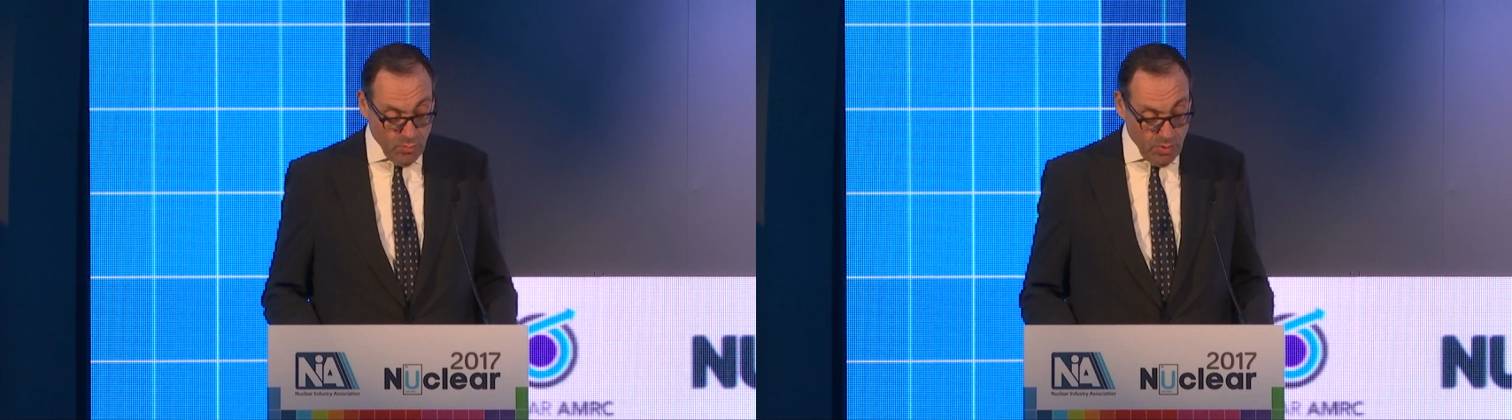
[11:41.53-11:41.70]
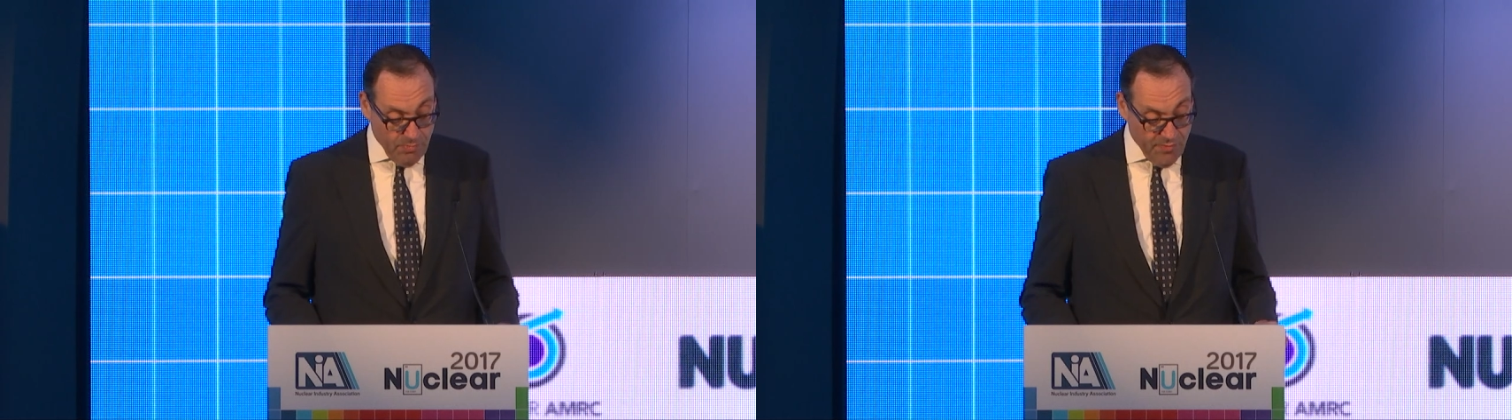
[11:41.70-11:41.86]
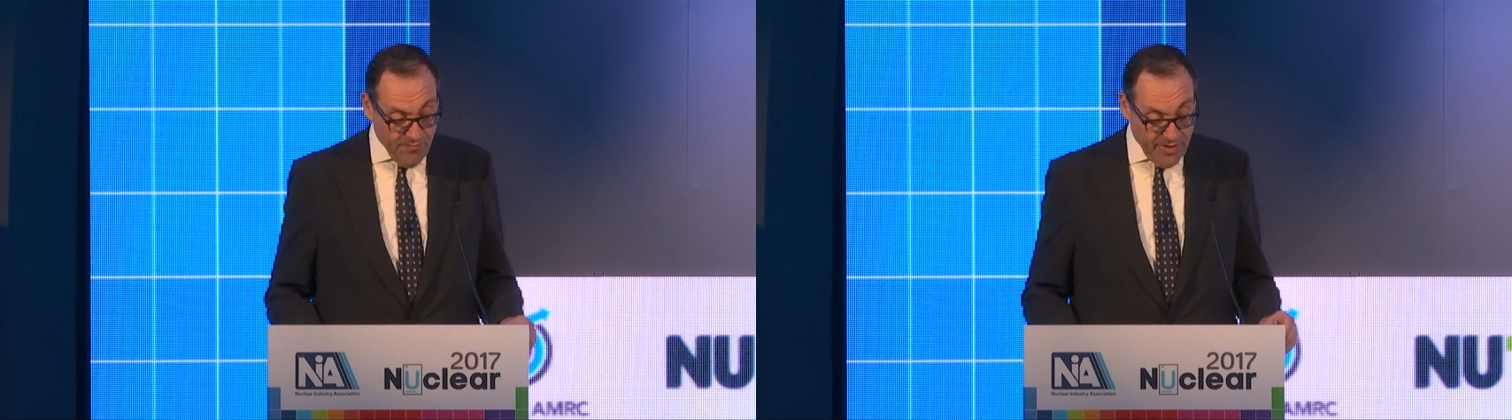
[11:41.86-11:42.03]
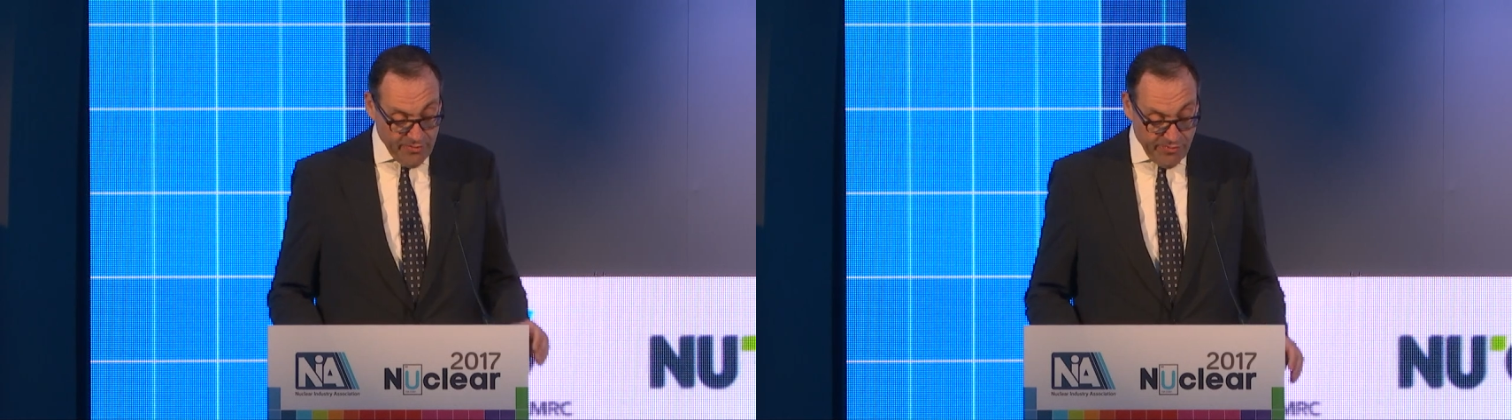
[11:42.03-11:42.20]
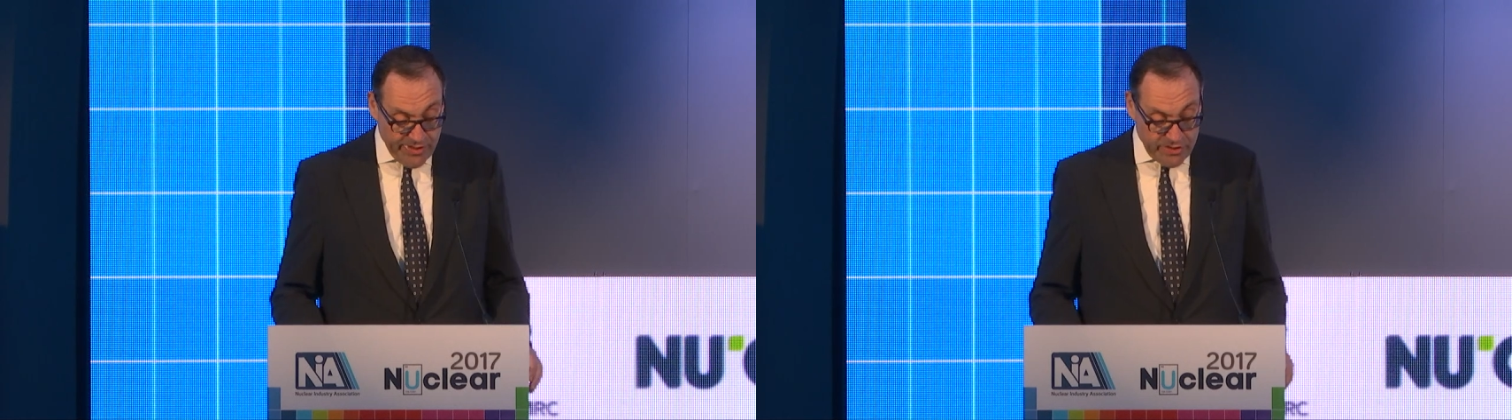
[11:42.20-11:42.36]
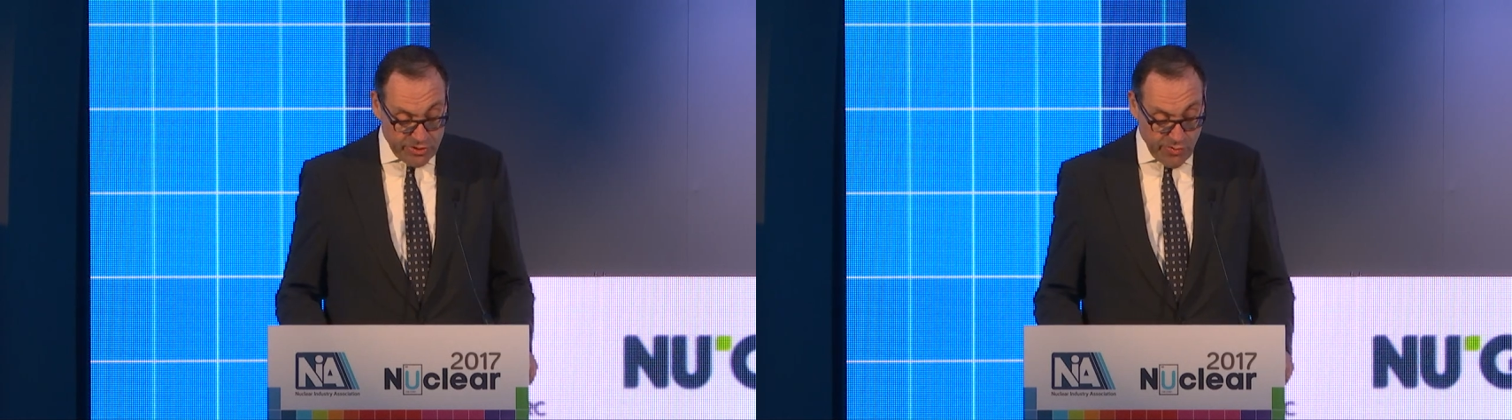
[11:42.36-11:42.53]
will provide
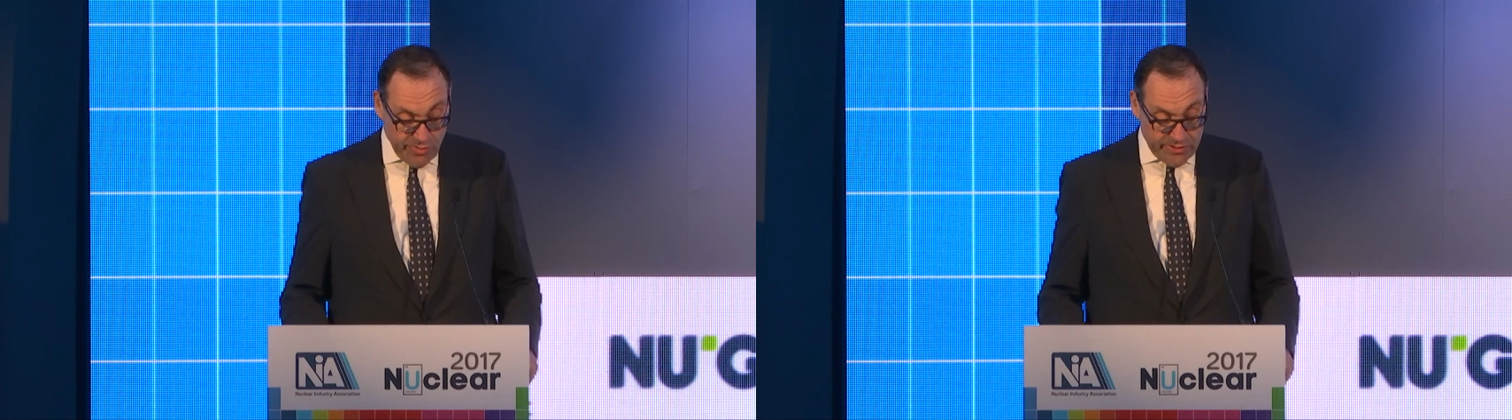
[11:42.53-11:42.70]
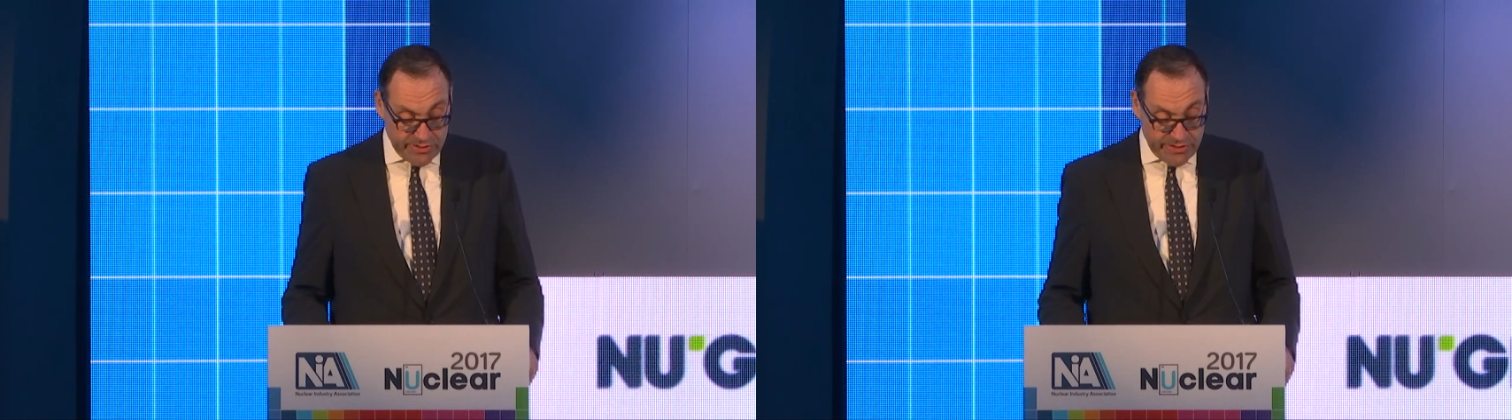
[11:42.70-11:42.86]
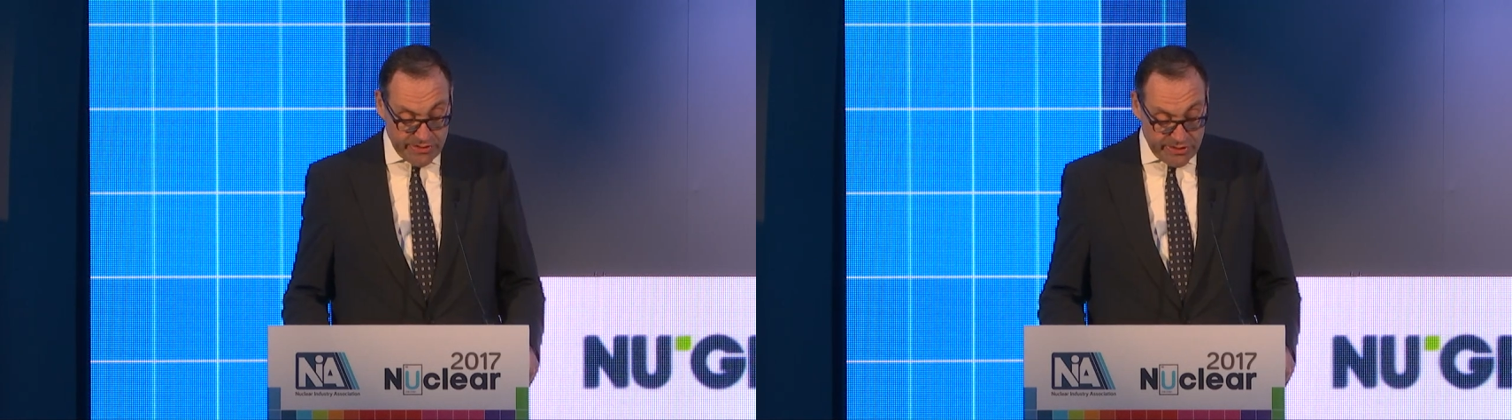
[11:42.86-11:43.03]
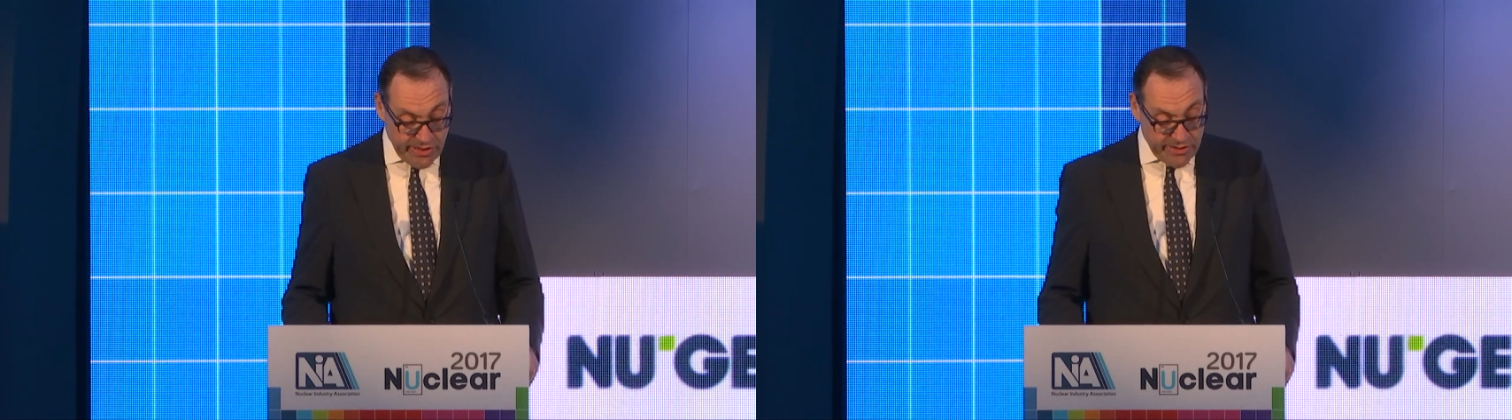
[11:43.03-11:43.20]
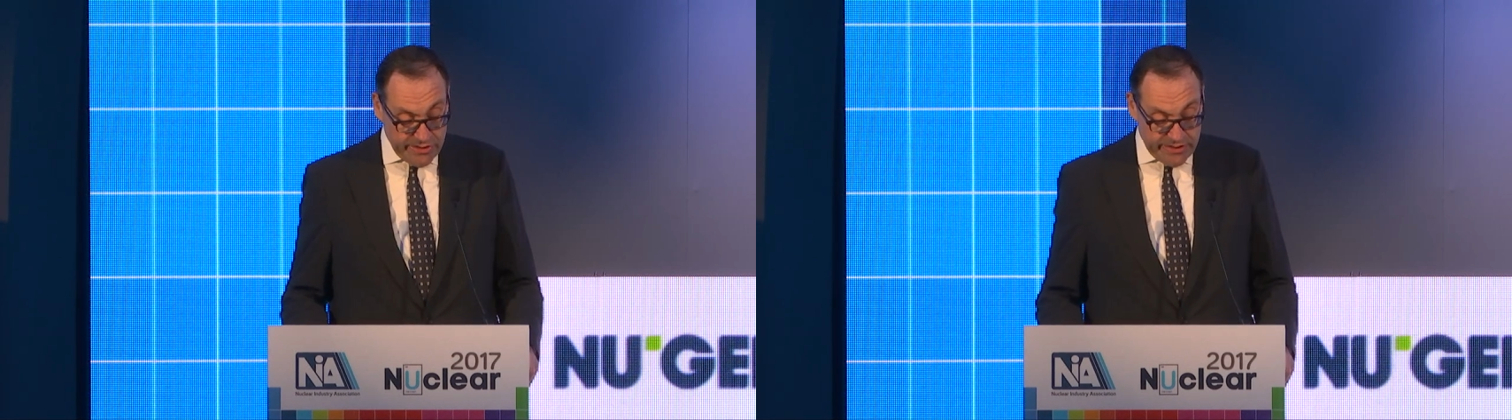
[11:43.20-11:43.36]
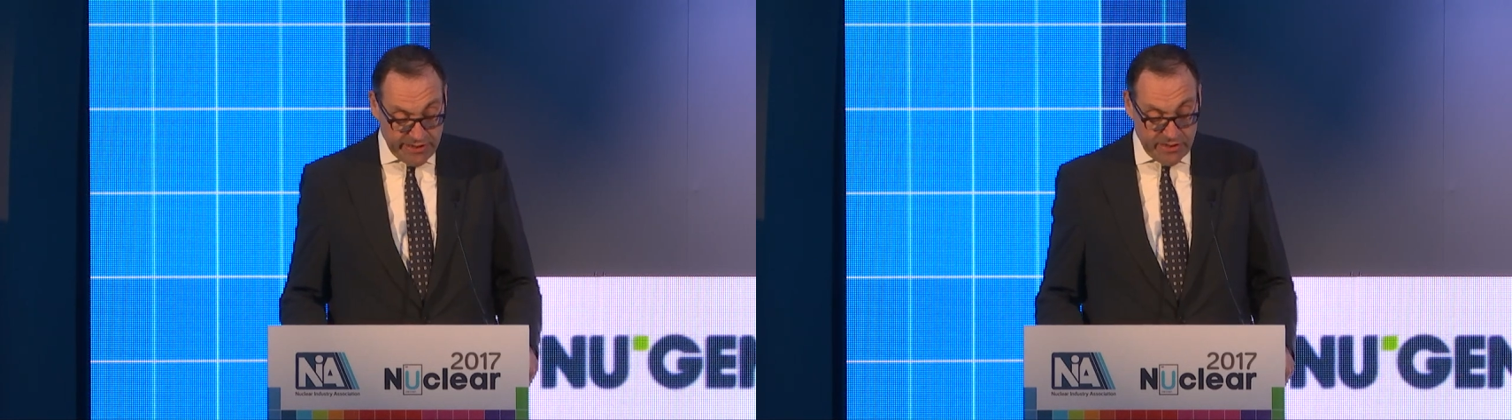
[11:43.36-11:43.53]
reassurance and certainty